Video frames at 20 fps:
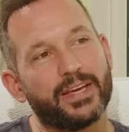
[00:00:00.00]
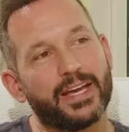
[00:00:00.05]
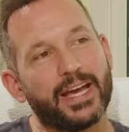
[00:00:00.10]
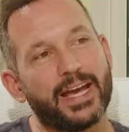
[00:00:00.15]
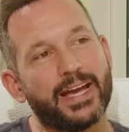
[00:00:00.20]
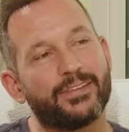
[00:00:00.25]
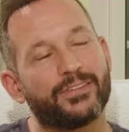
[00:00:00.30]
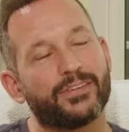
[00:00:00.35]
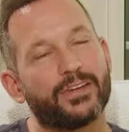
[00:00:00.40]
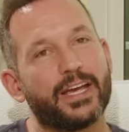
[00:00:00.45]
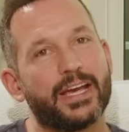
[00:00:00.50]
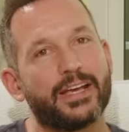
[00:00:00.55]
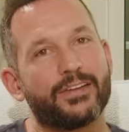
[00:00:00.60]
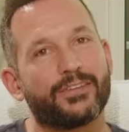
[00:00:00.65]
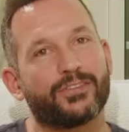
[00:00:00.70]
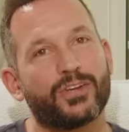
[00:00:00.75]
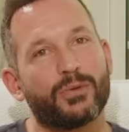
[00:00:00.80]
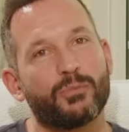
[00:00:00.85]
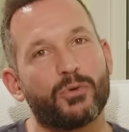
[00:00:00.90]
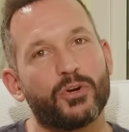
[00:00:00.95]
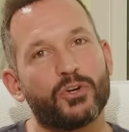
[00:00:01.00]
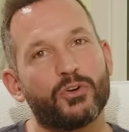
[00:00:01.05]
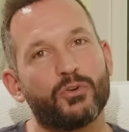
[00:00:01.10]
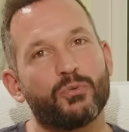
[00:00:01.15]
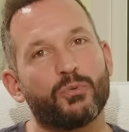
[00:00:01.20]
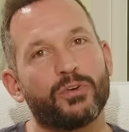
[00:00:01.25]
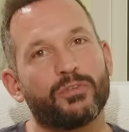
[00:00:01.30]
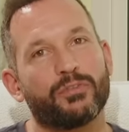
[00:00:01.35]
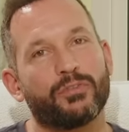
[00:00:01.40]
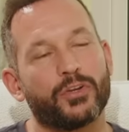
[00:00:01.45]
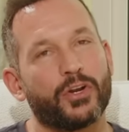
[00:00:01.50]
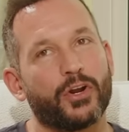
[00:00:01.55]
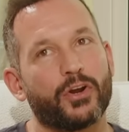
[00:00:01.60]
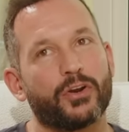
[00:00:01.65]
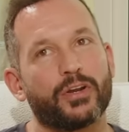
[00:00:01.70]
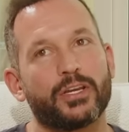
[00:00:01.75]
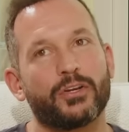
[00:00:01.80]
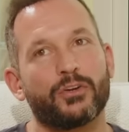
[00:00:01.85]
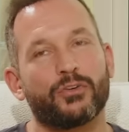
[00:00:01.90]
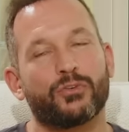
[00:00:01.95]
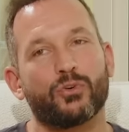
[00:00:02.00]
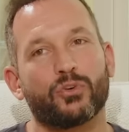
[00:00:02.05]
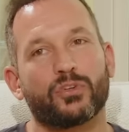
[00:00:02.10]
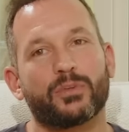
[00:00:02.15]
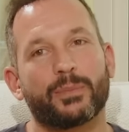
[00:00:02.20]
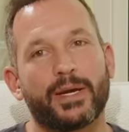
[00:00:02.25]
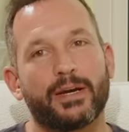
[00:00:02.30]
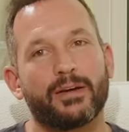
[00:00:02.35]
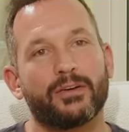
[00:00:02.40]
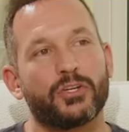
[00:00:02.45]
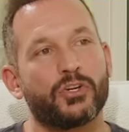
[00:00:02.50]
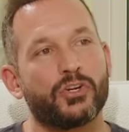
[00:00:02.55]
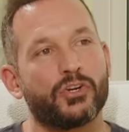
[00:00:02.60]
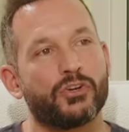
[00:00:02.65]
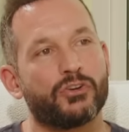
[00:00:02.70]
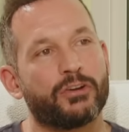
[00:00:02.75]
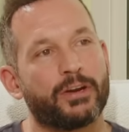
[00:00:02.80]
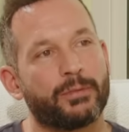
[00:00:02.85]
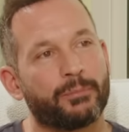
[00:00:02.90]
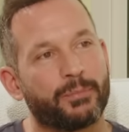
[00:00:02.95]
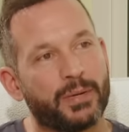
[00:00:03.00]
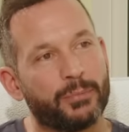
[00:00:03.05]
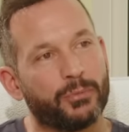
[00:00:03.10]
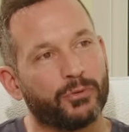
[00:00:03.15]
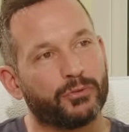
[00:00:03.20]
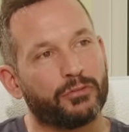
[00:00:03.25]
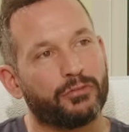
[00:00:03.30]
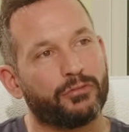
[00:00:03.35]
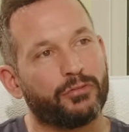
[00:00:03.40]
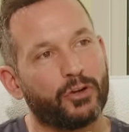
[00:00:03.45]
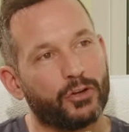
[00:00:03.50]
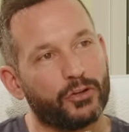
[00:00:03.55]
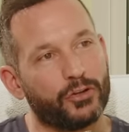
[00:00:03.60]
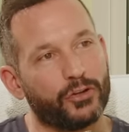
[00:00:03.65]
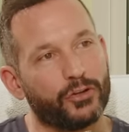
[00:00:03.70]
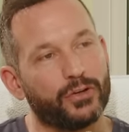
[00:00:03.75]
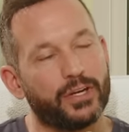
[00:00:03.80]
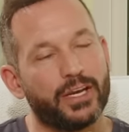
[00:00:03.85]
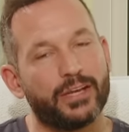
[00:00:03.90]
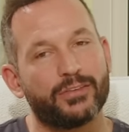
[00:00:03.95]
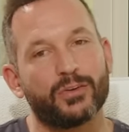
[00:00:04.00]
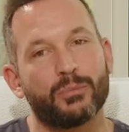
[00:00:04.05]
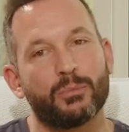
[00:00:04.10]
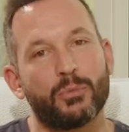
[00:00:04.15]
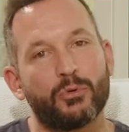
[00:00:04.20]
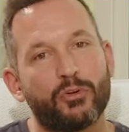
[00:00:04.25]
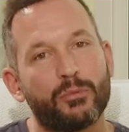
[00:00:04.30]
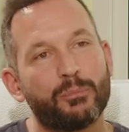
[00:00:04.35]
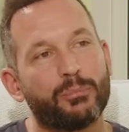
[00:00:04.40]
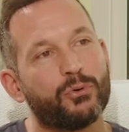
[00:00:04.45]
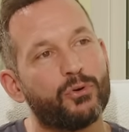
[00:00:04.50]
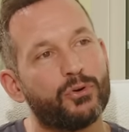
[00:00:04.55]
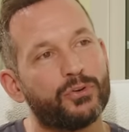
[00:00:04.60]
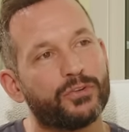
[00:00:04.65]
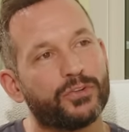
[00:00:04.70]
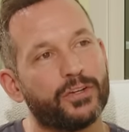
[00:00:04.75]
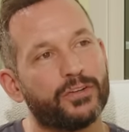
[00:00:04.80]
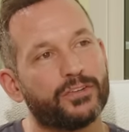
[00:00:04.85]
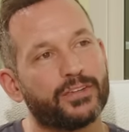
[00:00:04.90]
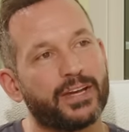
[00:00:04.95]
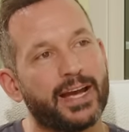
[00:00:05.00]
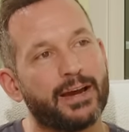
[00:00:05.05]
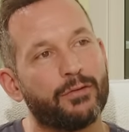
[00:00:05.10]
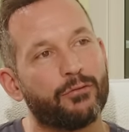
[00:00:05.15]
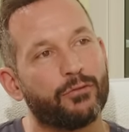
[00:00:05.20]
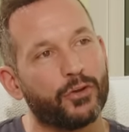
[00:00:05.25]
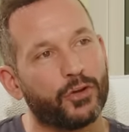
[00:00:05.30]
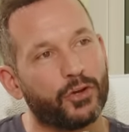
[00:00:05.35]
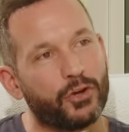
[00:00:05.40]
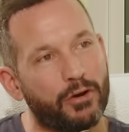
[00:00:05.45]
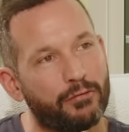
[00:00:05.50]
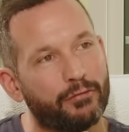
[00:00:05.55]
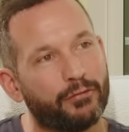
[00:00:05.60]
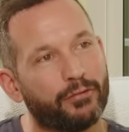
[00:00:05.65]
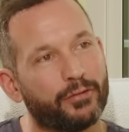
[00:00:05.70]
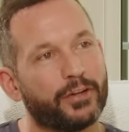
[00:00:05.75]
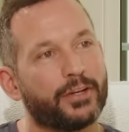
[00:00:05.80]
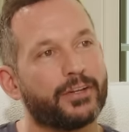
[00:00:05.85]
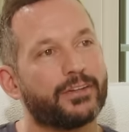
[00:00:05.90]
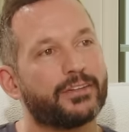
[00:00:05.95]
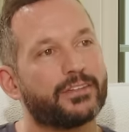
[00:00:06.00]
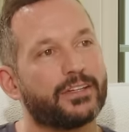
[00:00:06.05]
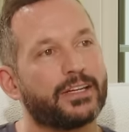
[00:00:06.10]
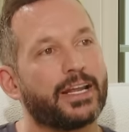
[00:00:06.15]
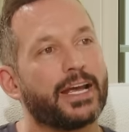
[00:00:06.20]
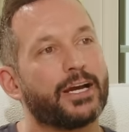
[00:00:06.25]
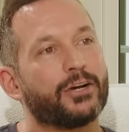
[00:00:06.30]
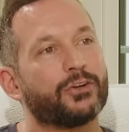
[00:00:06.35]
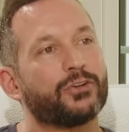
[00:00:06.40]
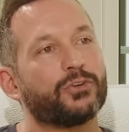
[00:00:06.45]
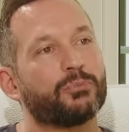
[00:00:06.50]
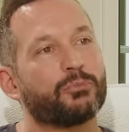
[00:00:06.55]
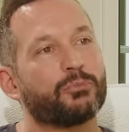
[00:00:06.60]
As someone who would, you know, you talked about you don't people to follow you. Is it more important to have the confidence in how you